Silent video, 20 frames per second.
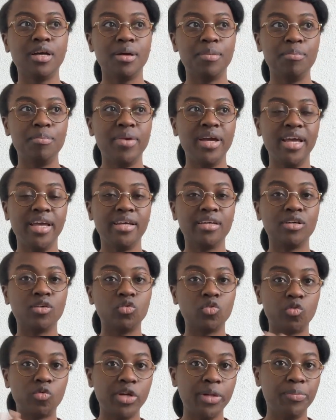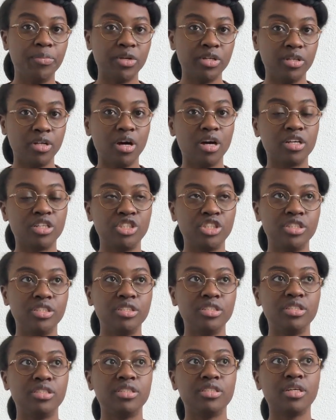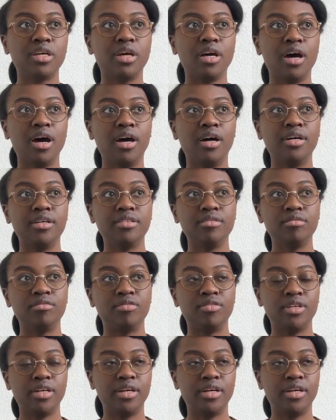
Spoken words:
make reproductions of